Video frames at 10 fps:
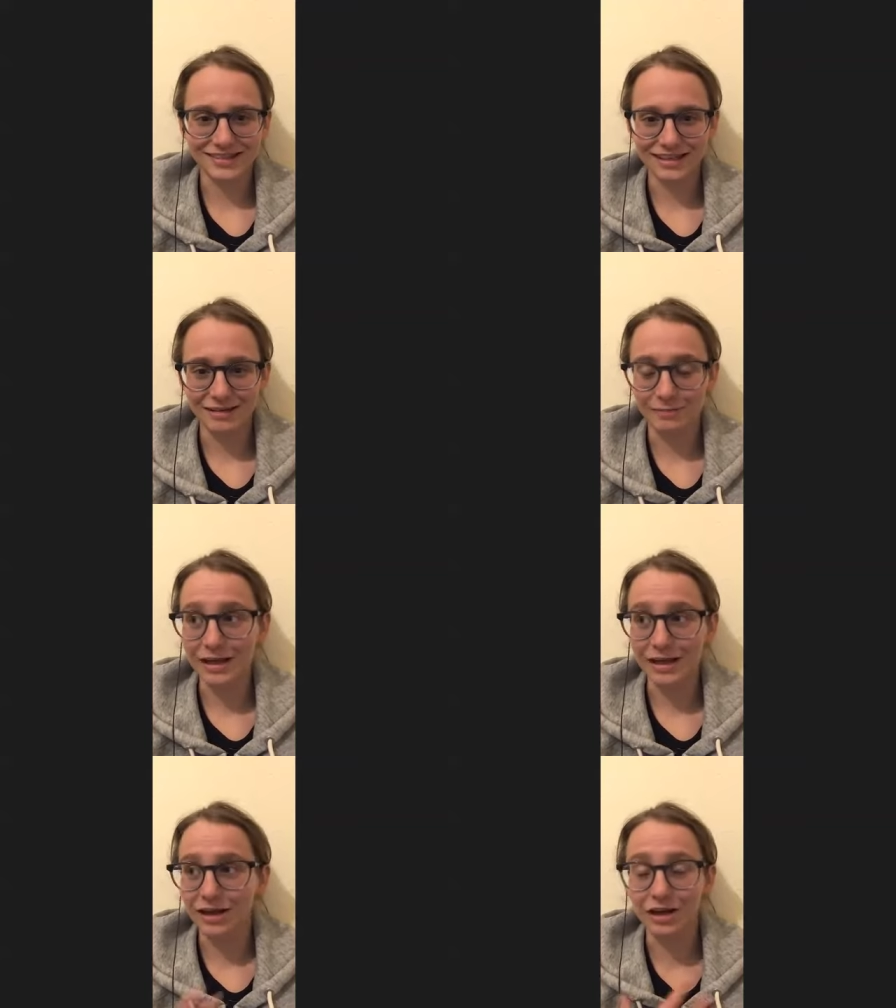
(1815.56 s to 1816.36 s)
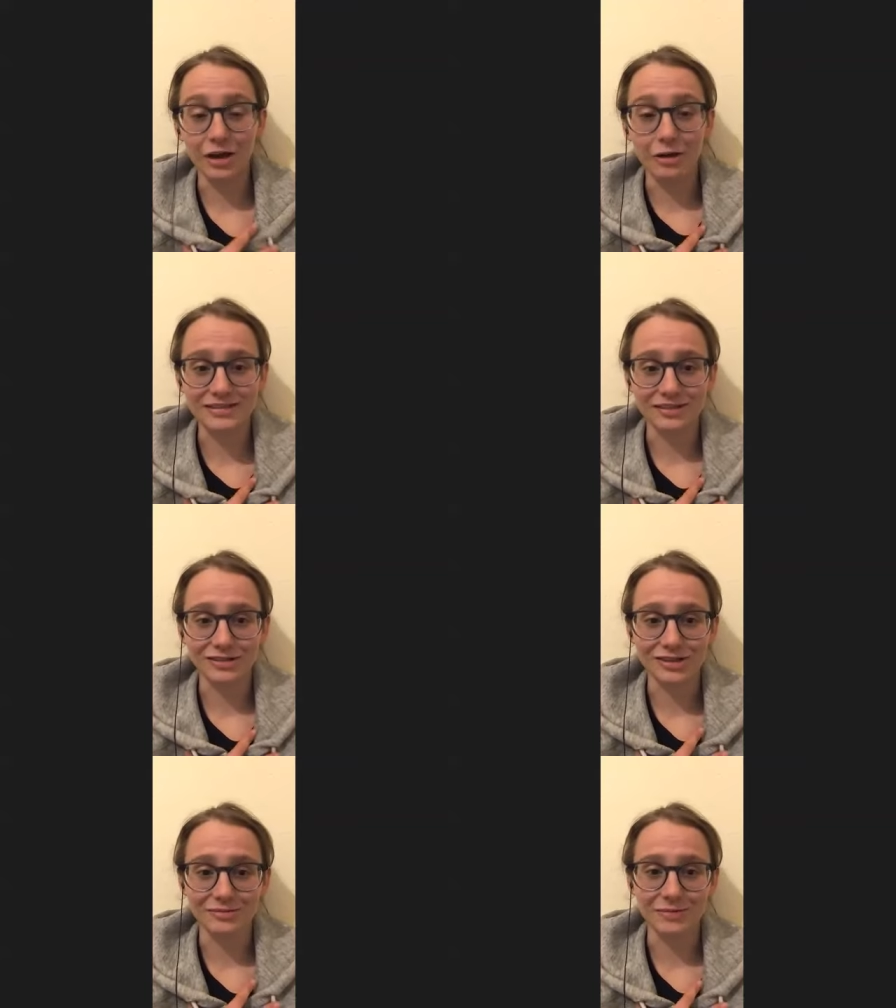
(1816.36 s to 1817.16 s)
it me, I know it means a
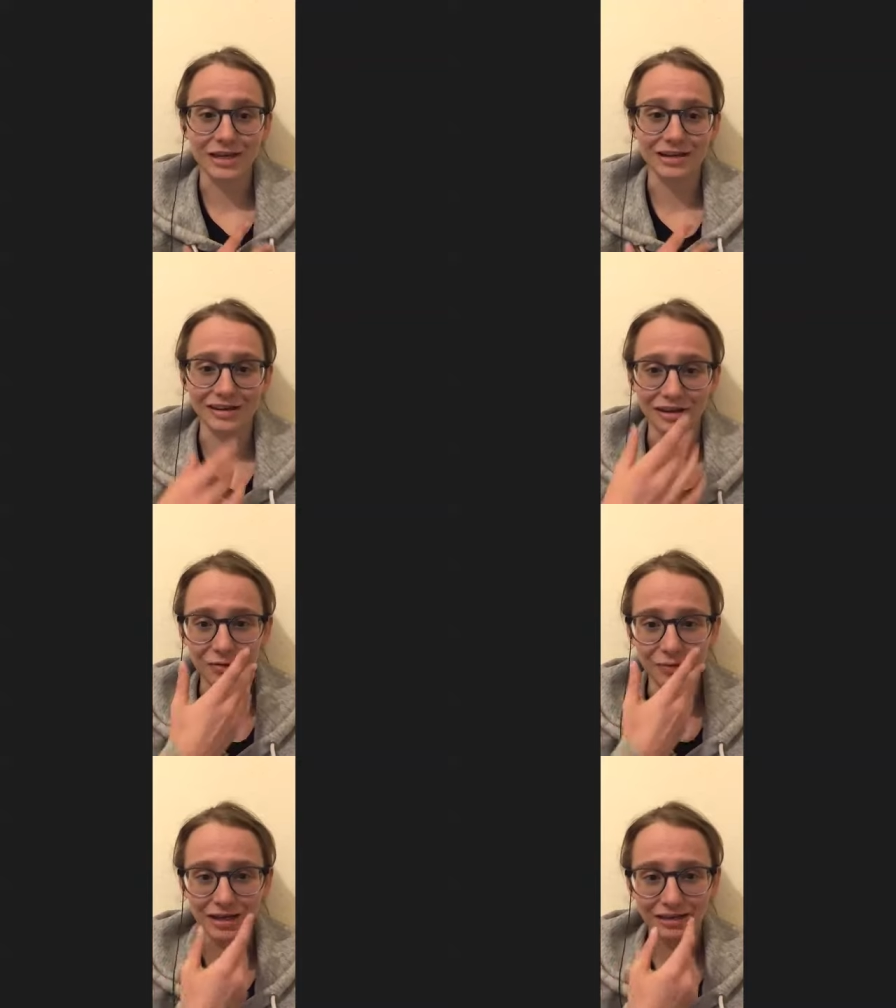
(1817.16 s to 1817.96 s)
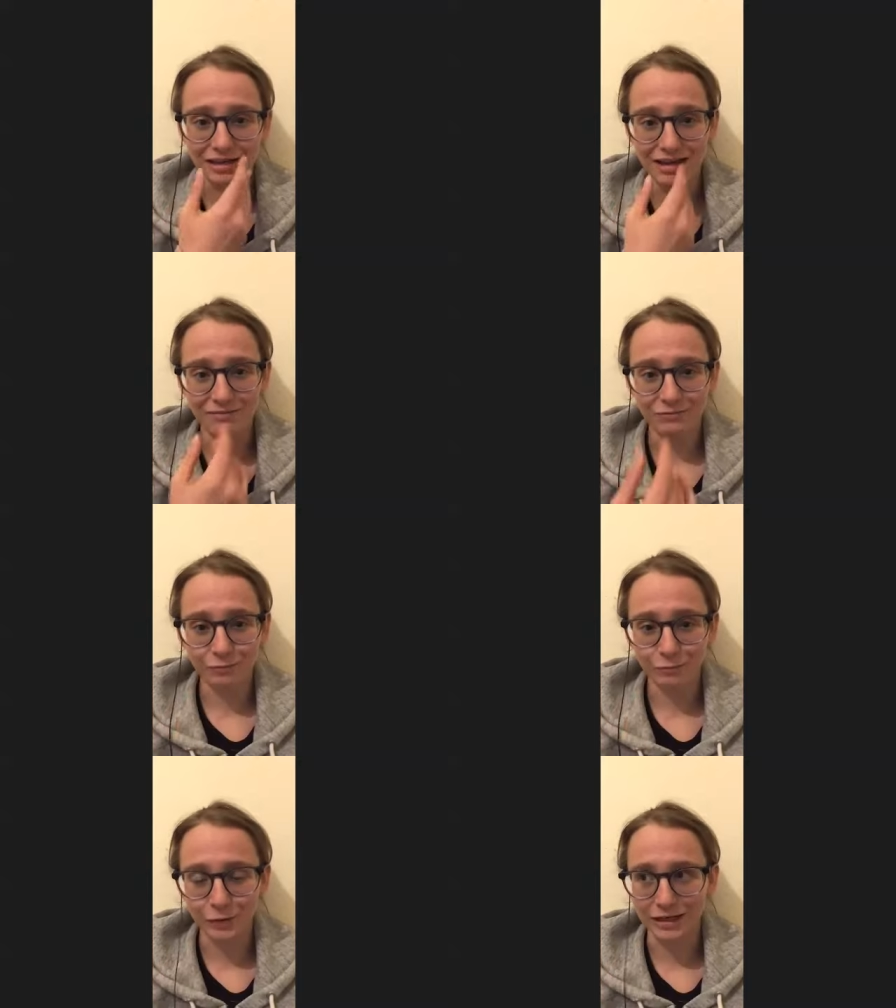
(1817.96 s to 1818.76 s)
lot to me. And I know when,
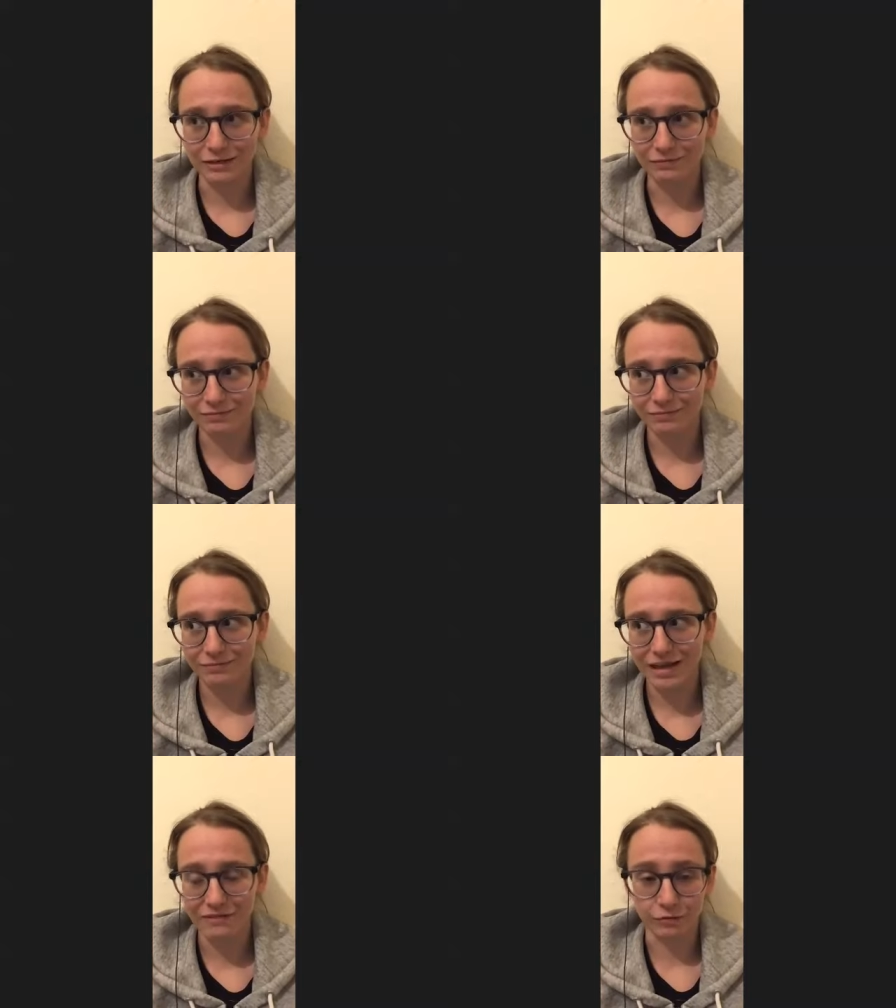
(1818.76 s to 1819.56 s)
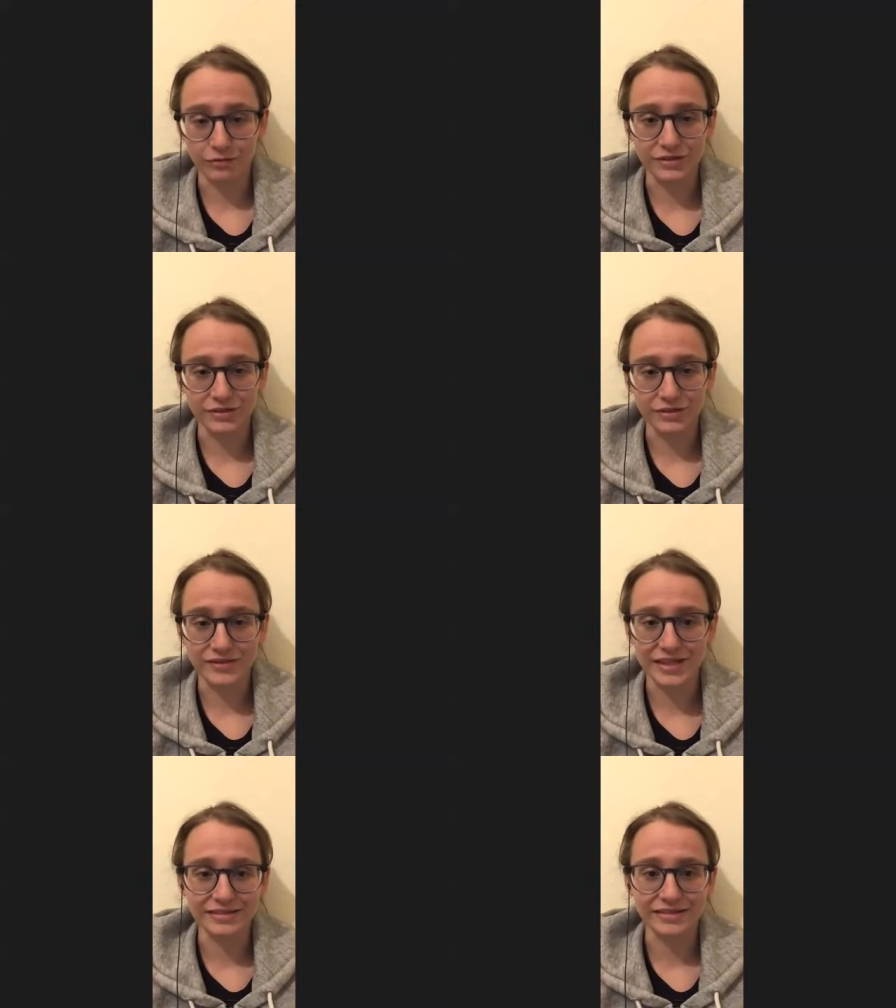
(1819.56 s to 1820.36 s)
when everyone
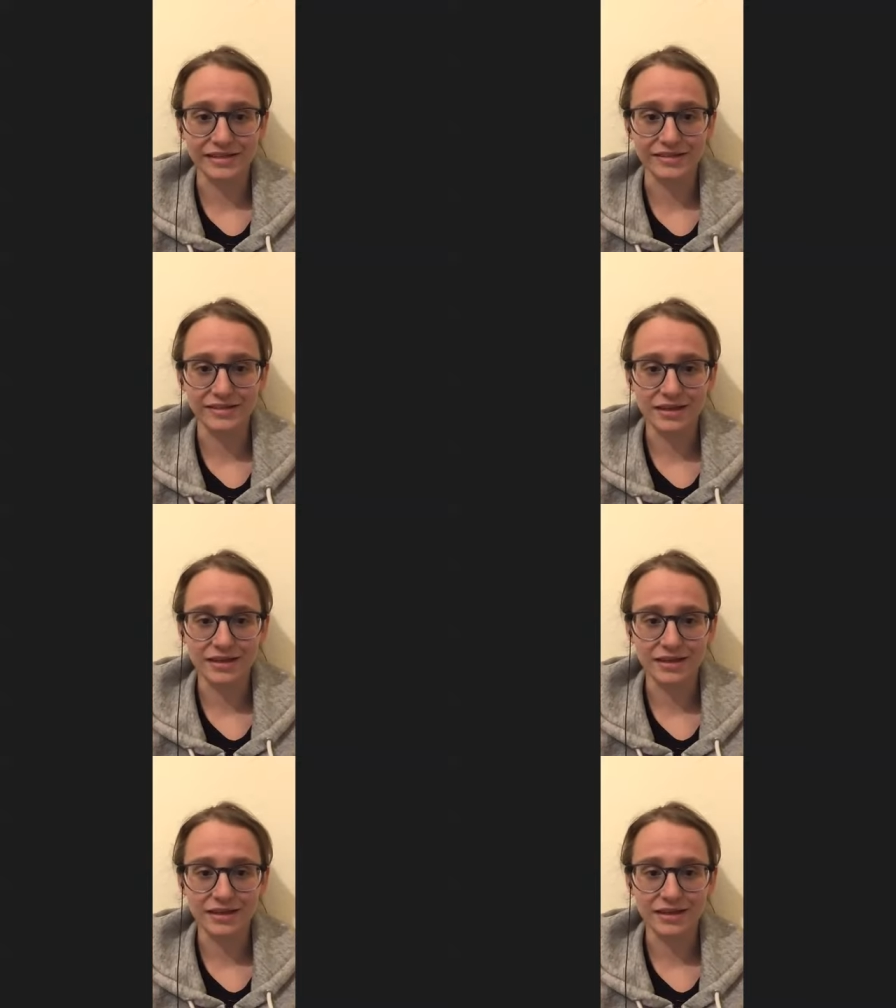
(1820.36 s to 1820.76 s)
sees this,